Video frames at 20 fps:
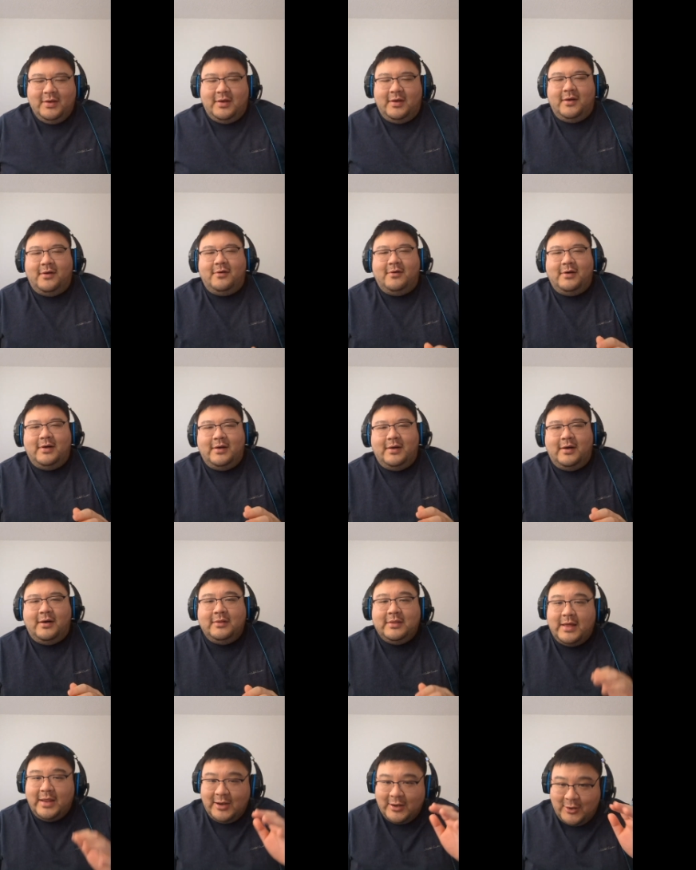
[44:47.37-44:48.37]

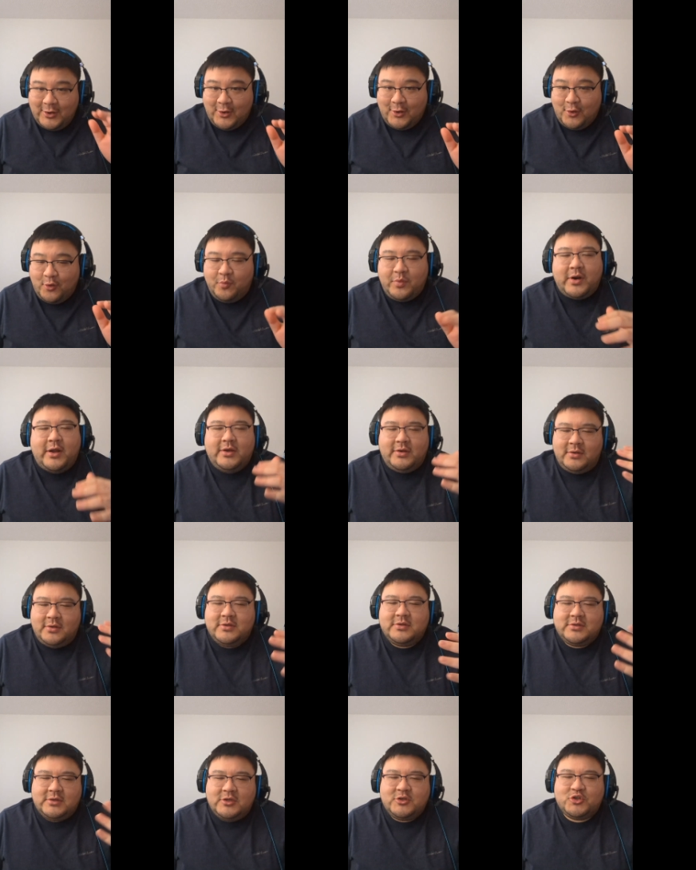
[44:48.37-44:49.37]
I'll let it go, but
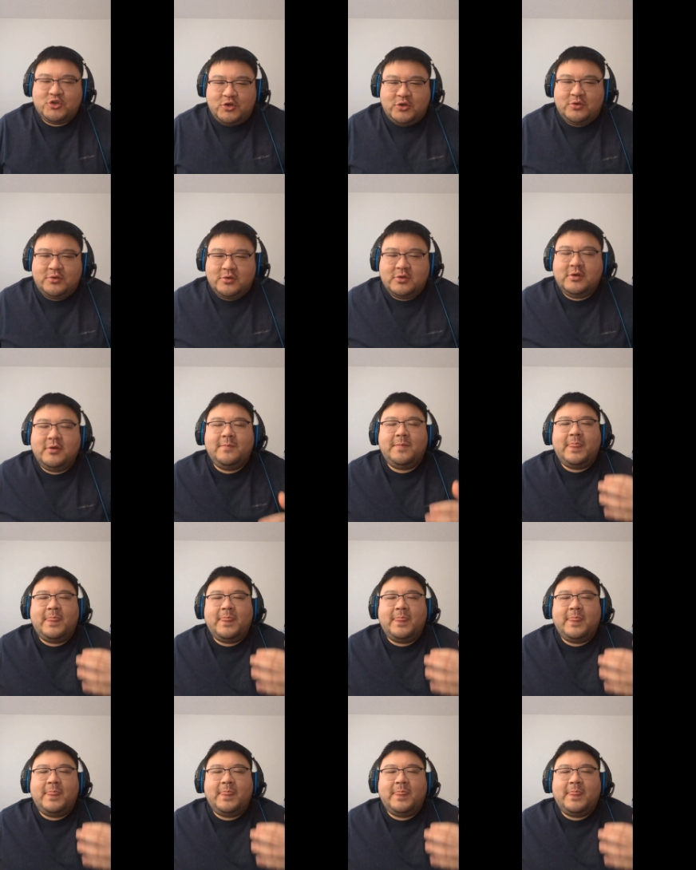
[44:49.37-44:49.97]
yeah, it shouldn't.